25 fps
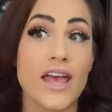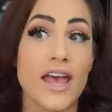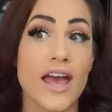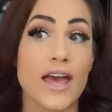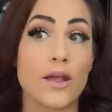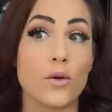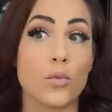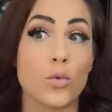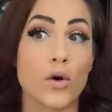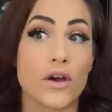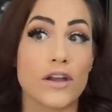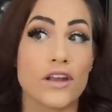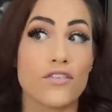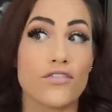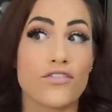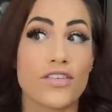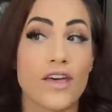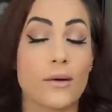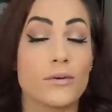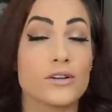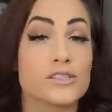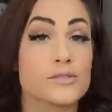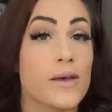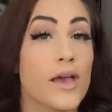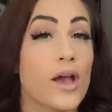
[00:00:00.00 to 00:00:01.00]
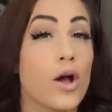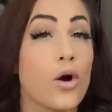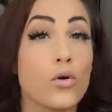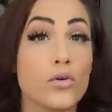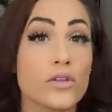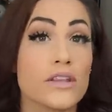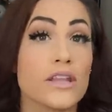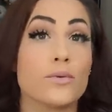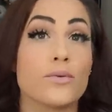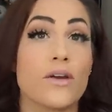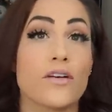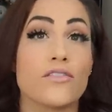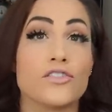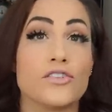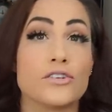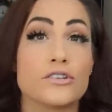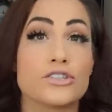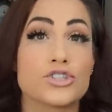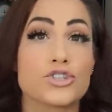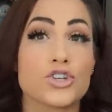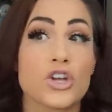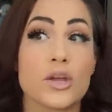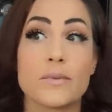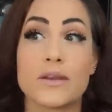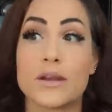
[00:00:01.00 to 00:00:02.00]
And what if that was my only revenue
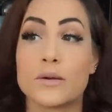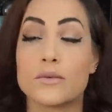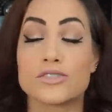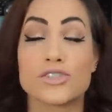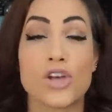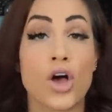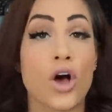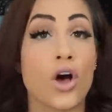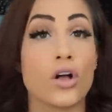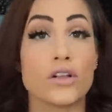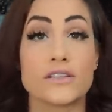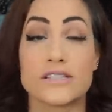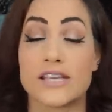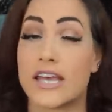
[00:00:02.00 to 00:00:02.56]
stream and it was all